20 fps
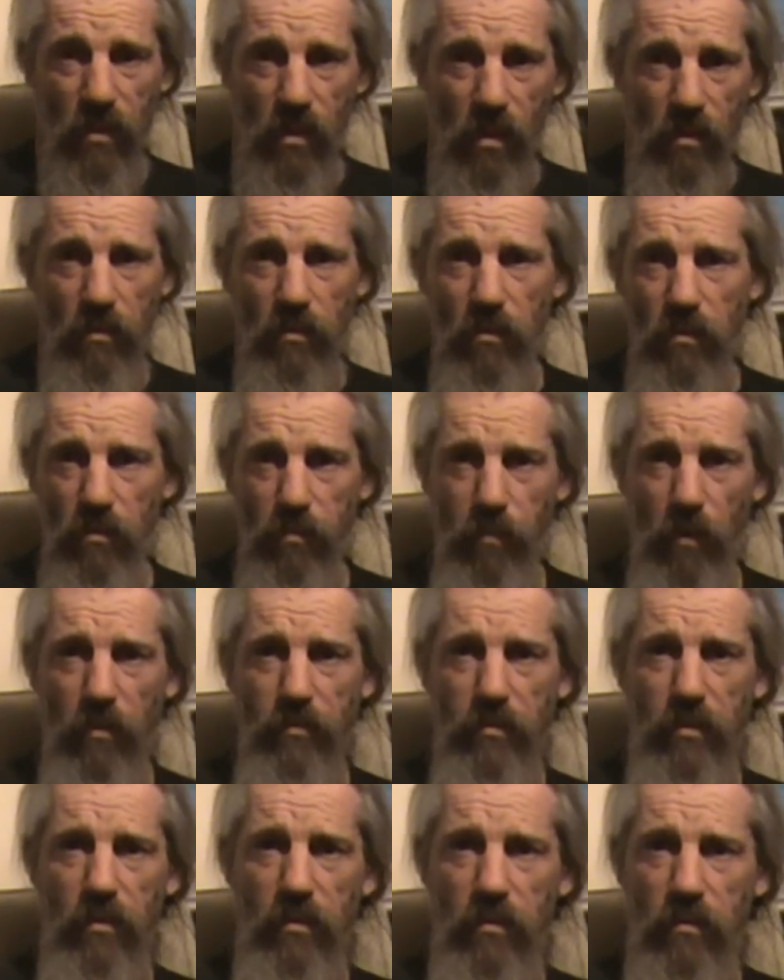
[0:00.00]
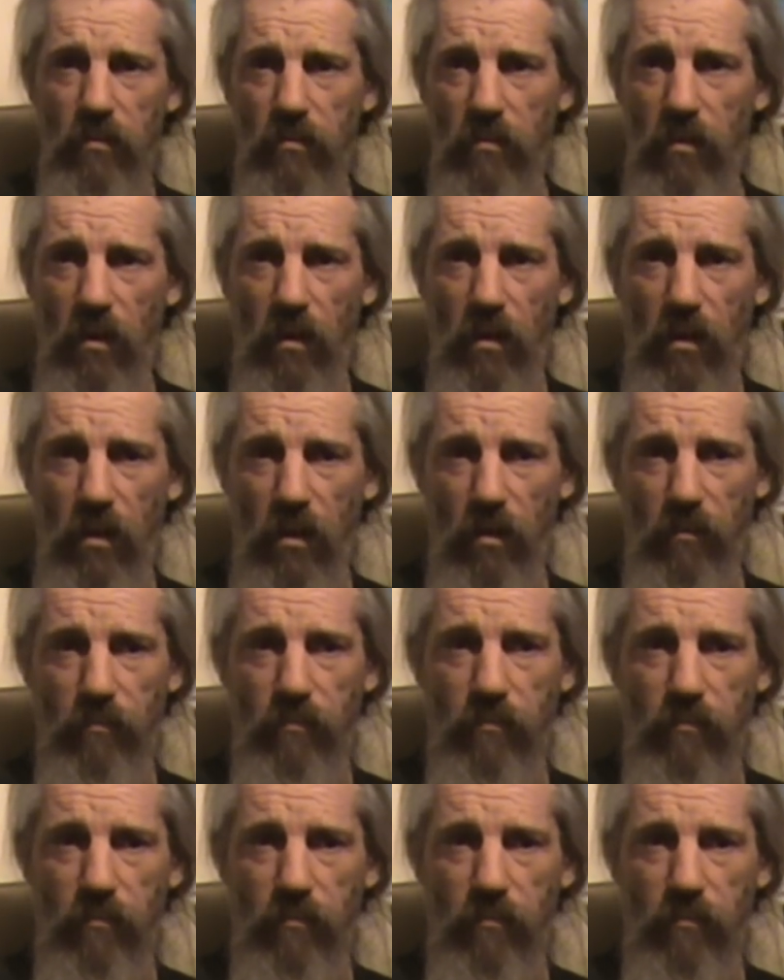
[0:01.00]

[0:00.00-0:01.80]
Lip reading: it's just the postage that